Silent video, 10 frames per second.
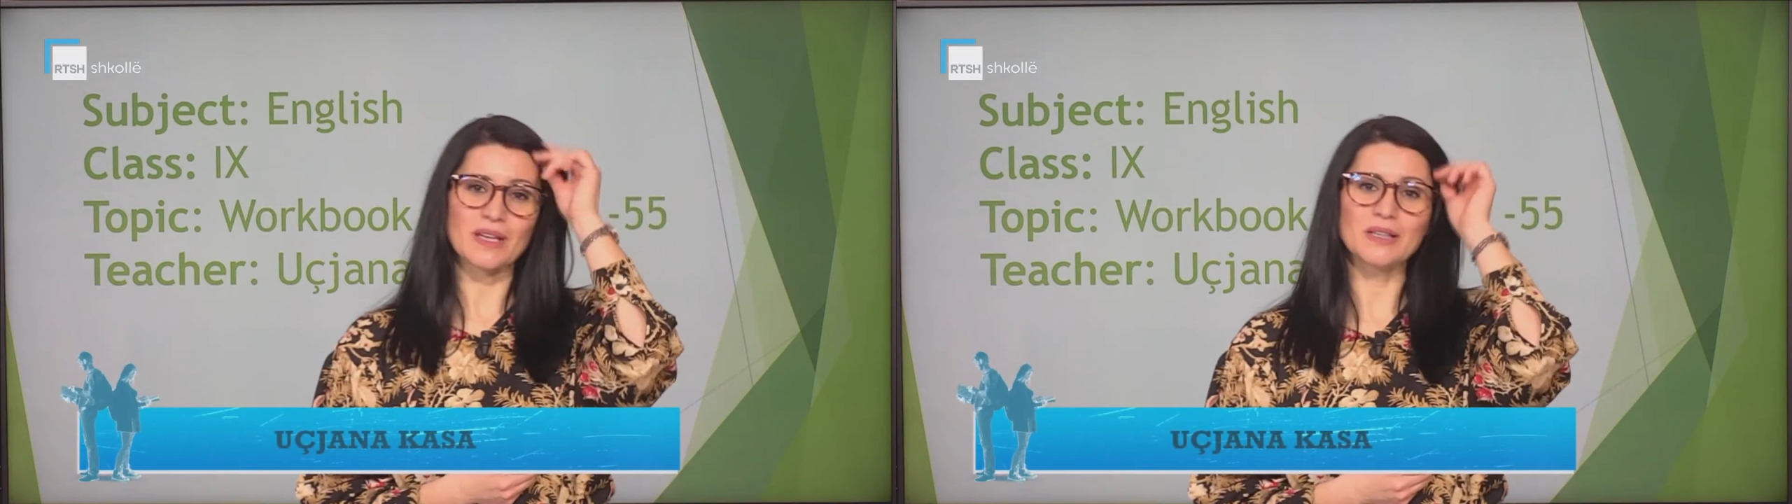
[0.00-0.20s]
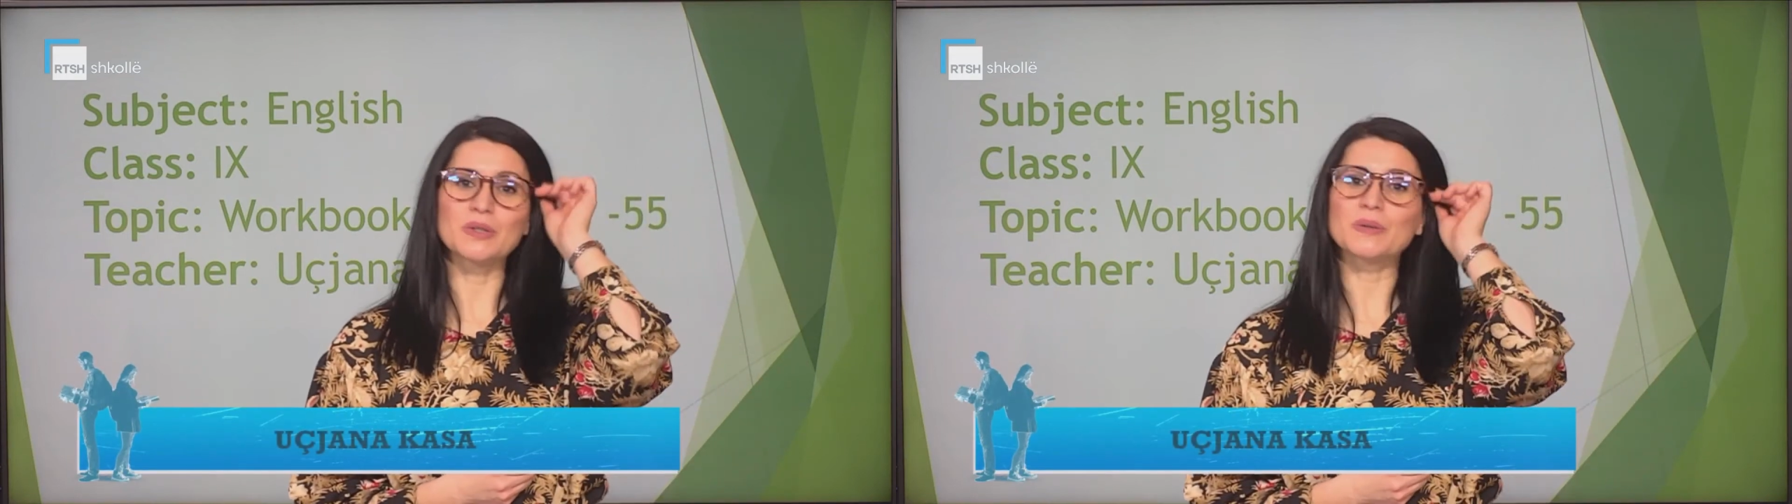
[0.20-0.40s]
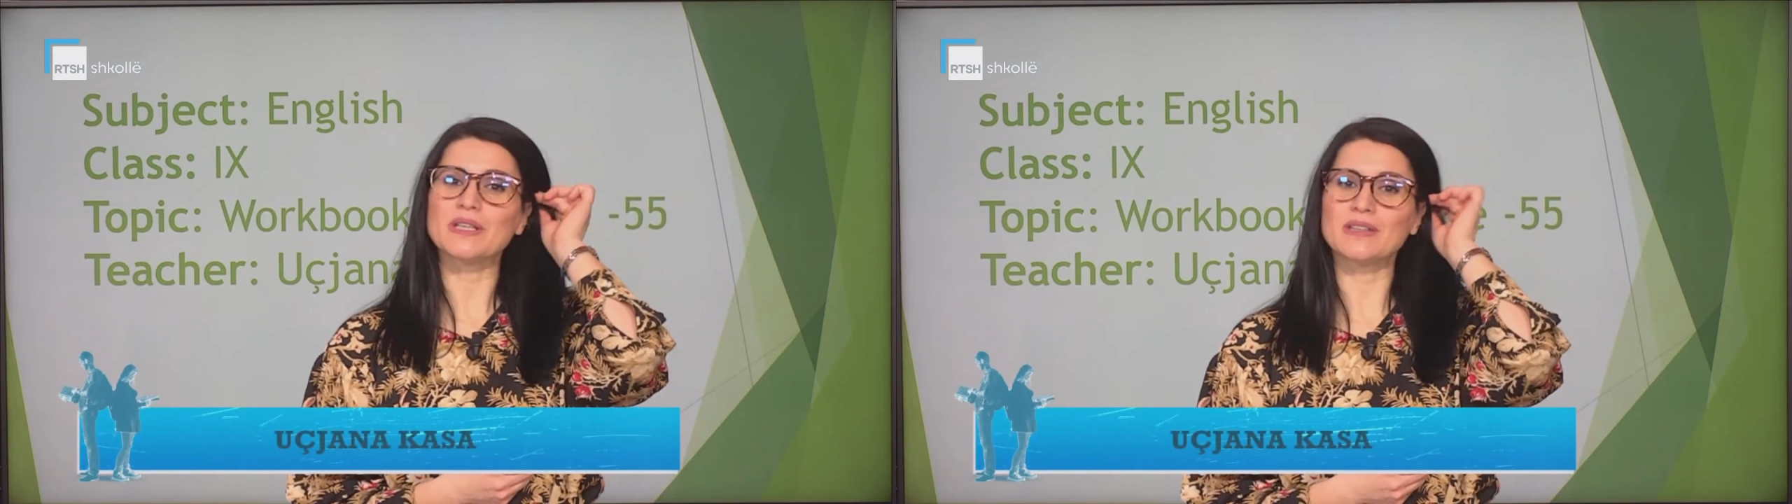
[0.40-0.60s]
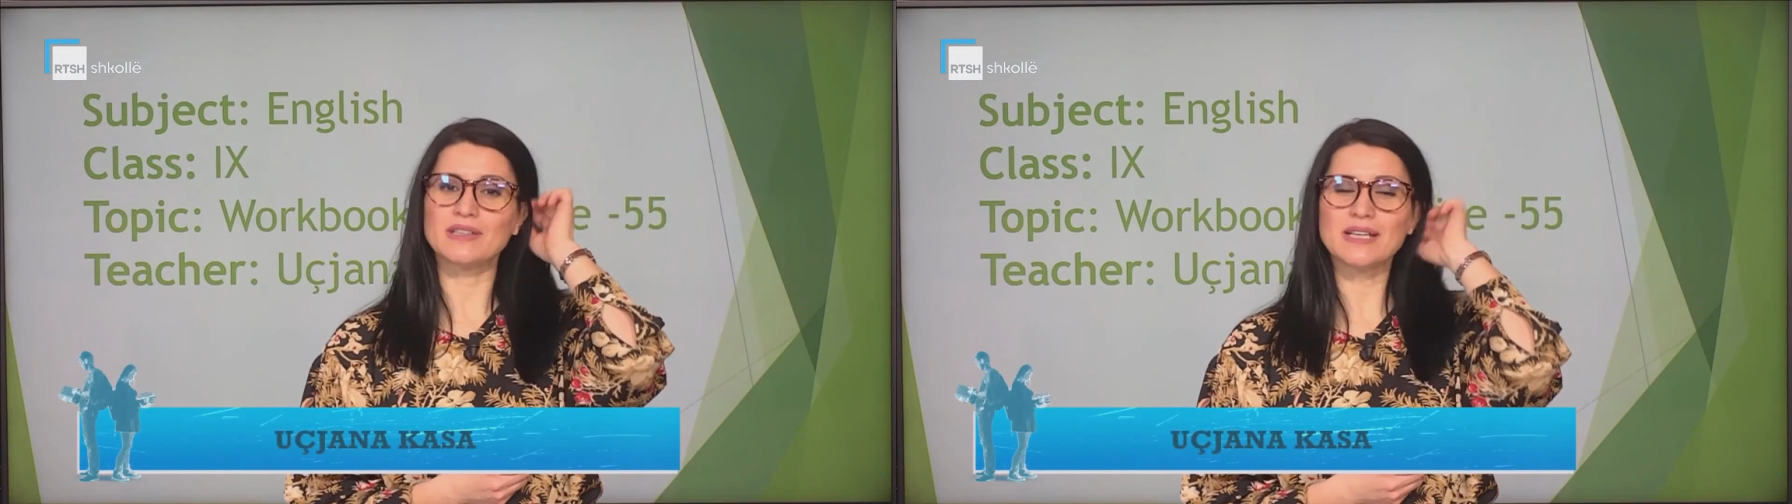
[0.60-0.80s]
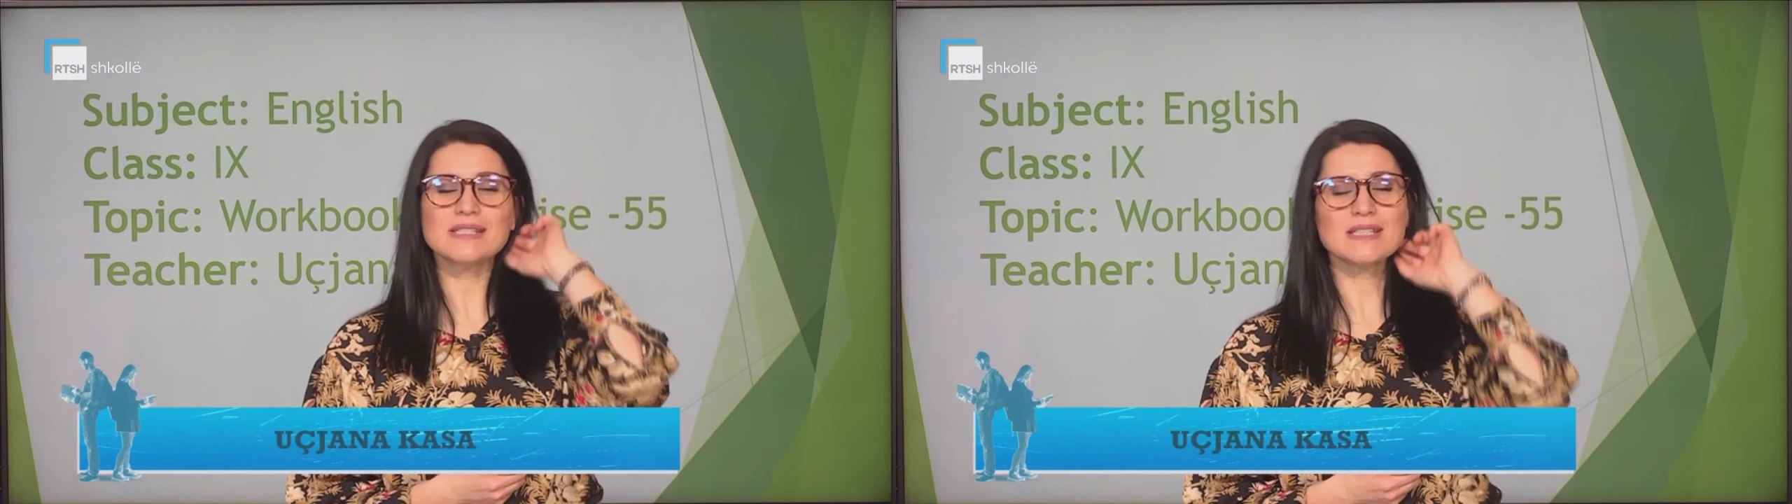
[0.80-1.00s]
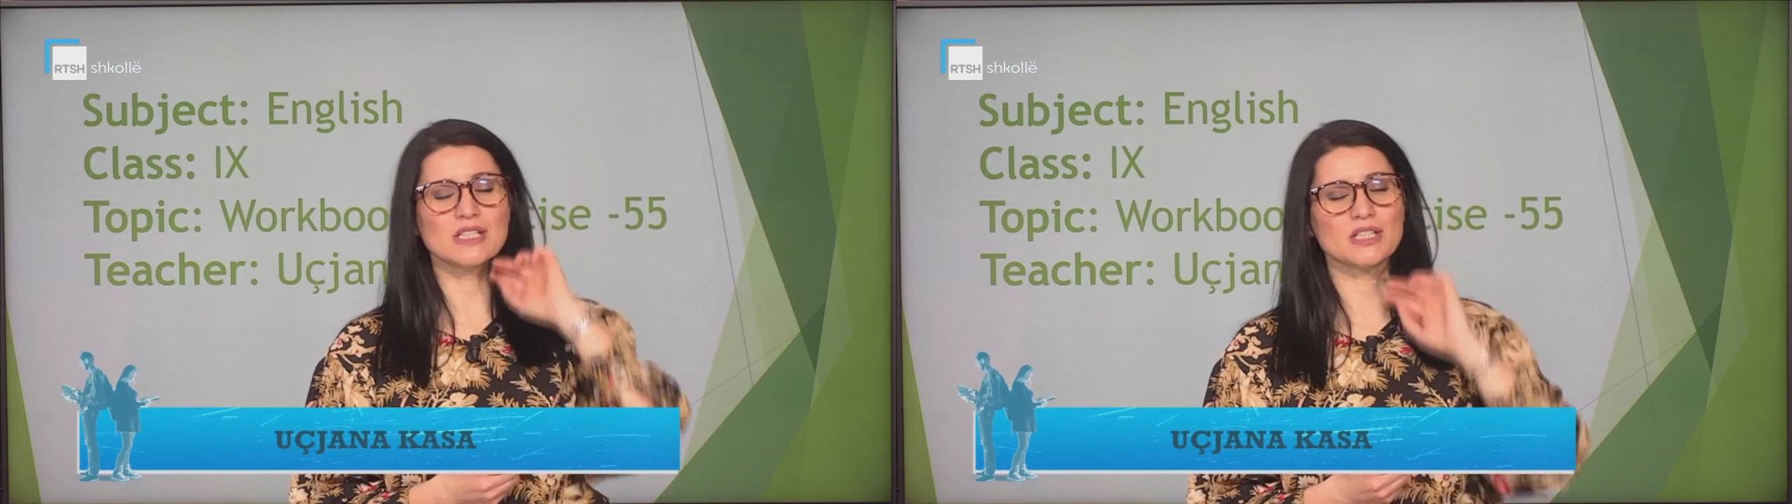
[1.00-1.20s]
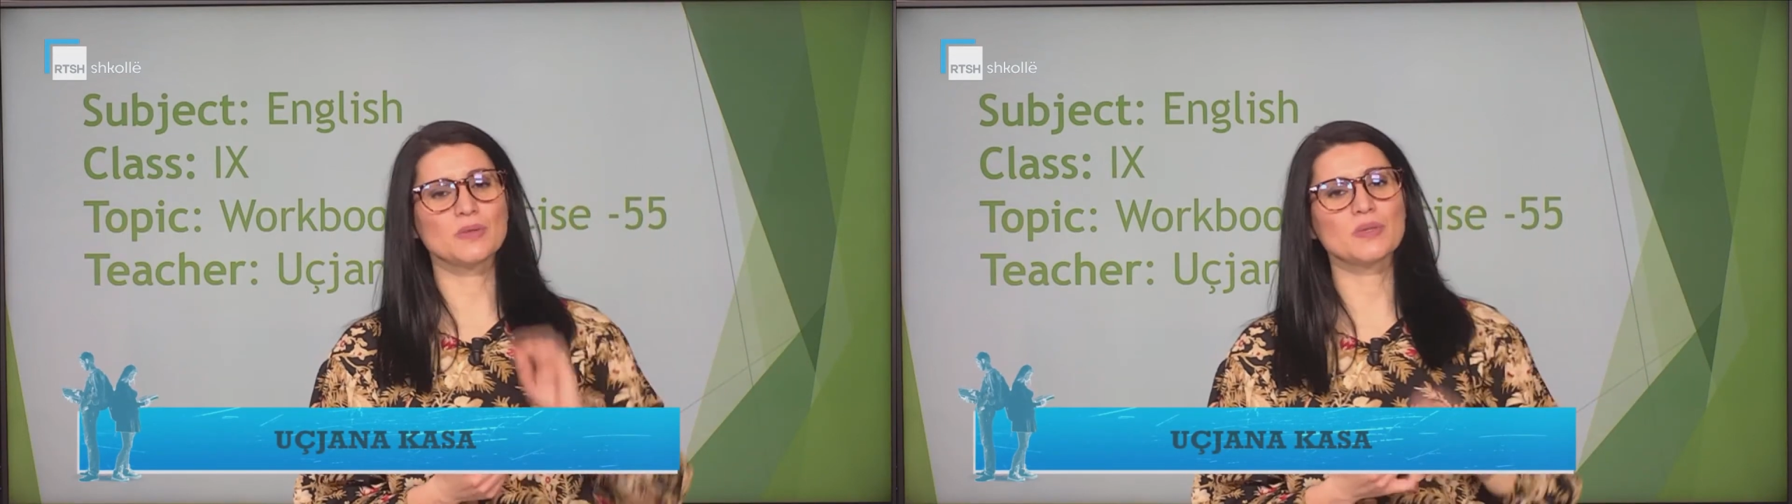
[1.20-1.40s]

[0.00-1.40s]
During the last session,